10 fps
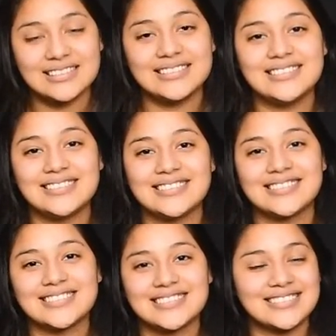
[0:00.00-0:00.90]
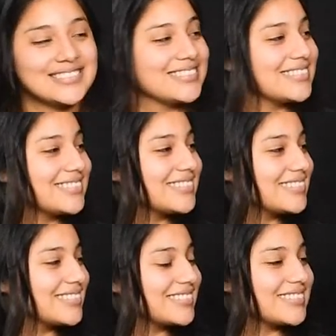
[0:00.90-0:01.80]

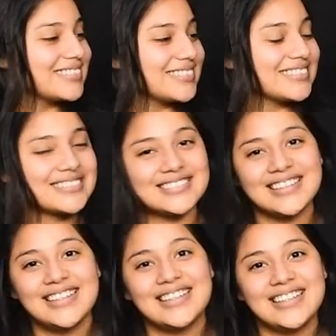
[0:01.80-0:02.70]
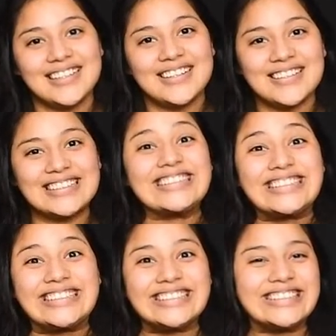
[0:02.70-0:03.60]

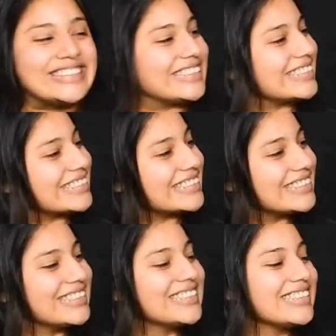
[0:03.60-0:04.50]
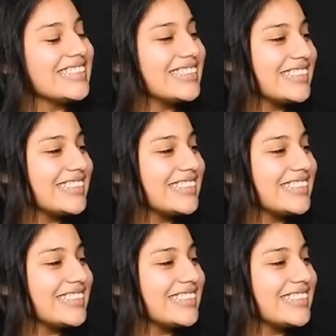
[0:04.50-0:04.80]
No words are spoken by the person on screen.